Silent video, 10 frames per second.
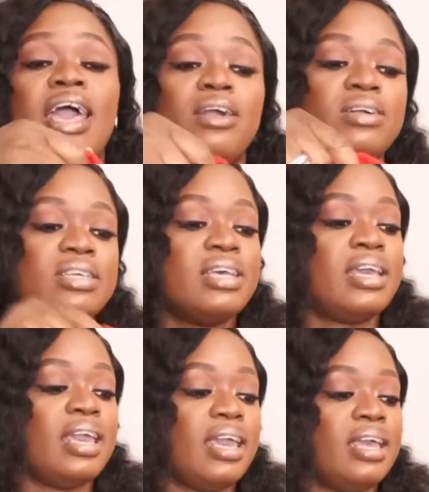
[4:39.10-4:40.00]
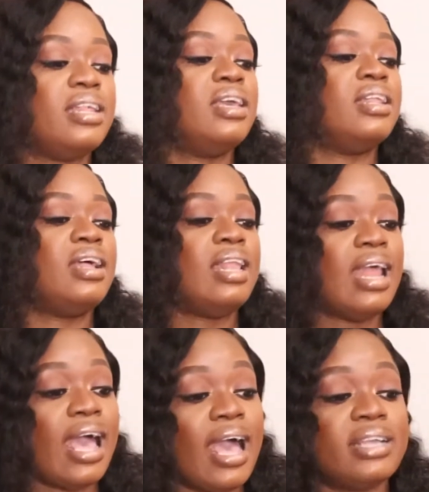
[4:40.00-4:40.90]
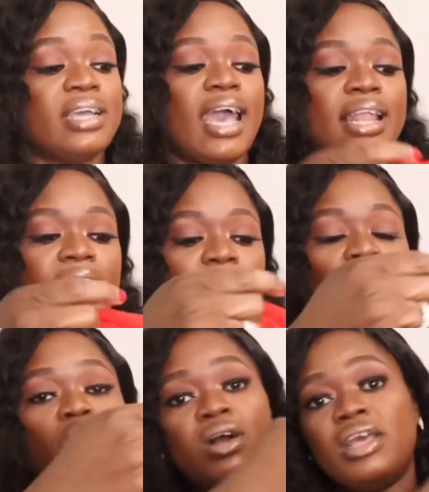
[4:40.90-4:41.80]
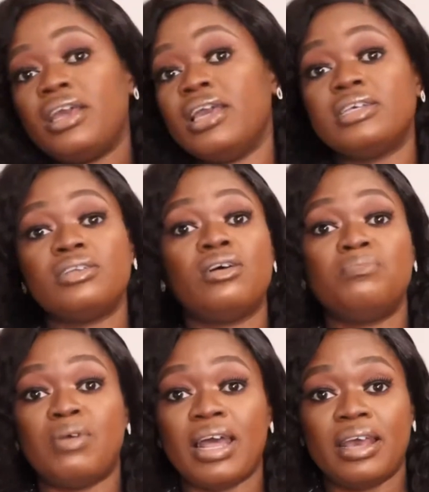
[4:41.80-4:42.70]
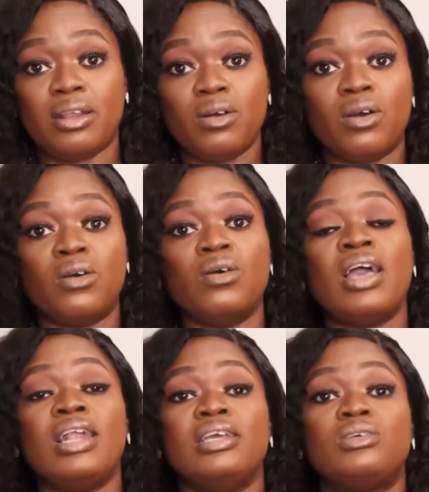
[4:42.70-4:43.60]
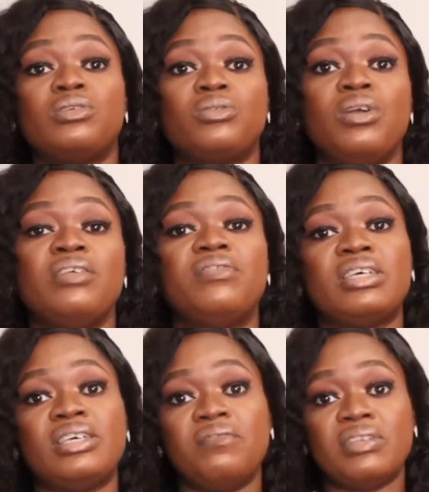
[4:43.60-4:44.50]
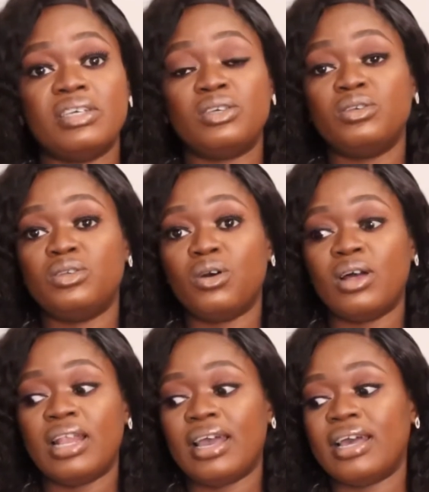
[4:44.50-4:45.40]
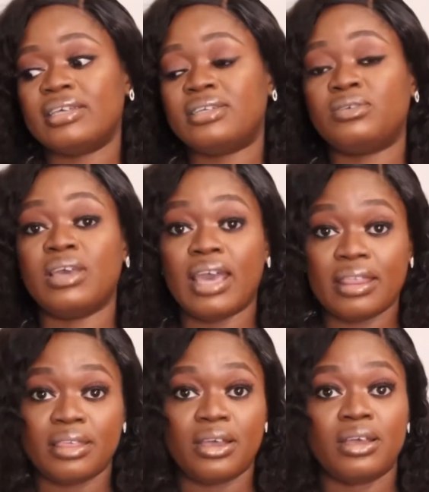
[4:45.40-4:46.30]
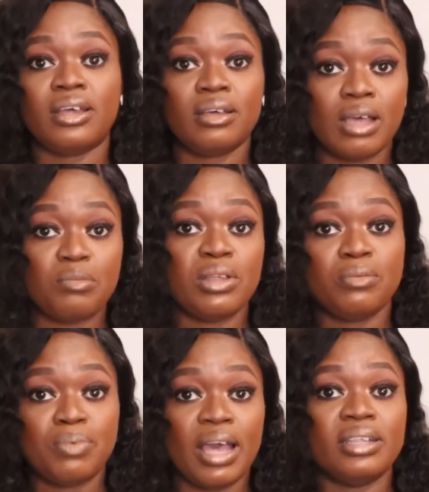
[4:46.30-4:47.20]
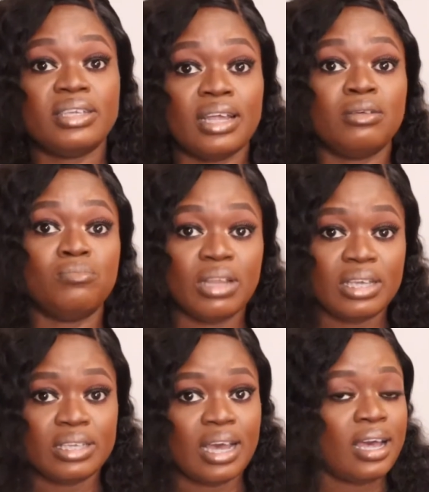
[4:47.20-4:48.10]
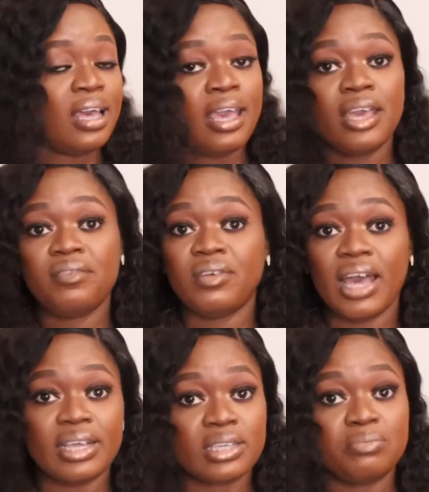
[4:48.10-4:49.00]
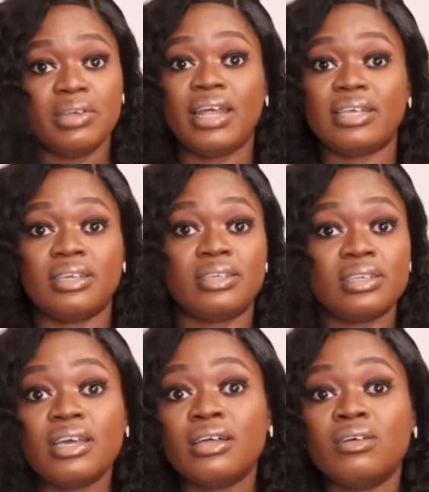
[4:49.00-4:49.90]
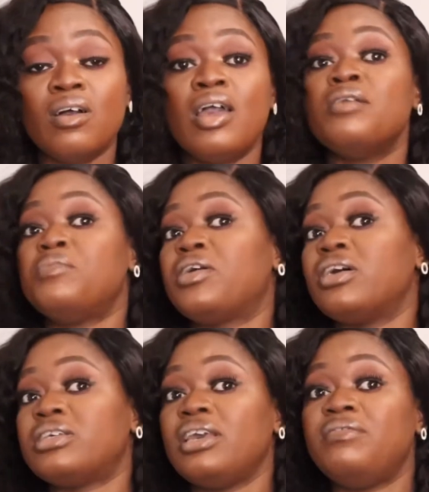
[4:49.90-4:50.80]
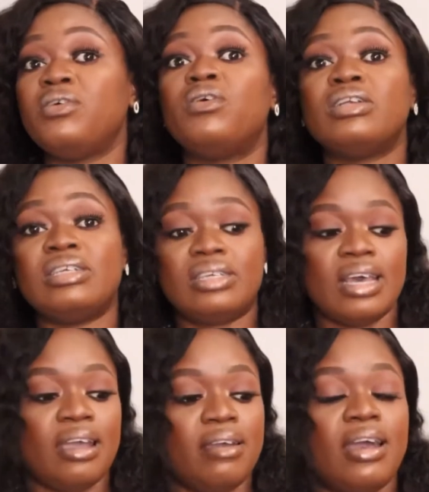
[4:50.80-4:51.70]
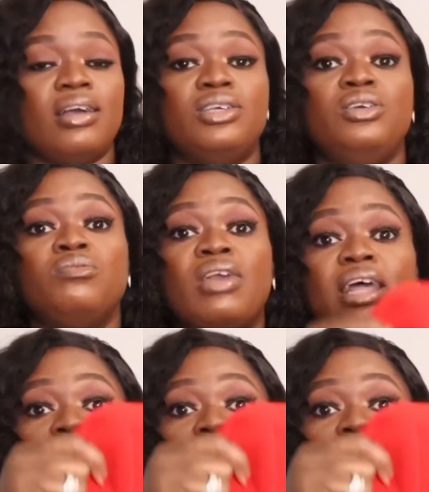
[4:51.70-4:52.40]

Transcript: got this again in a large. I like the quality; it's not bad at all. This was going for $72 together. I mean, the pants and the blazer. If you ask me, that's a steal, because if you go on Zara, you get the